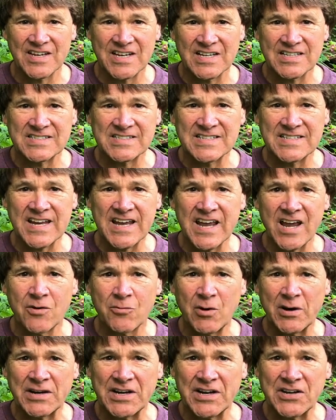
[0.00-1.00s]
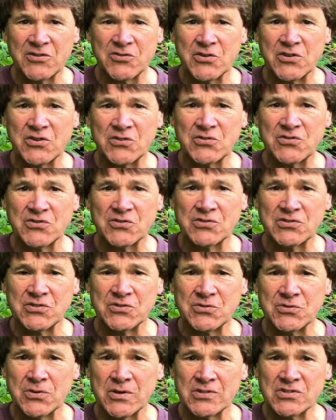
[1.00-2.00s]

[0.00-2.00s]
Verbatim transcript: and today I want to introduce you to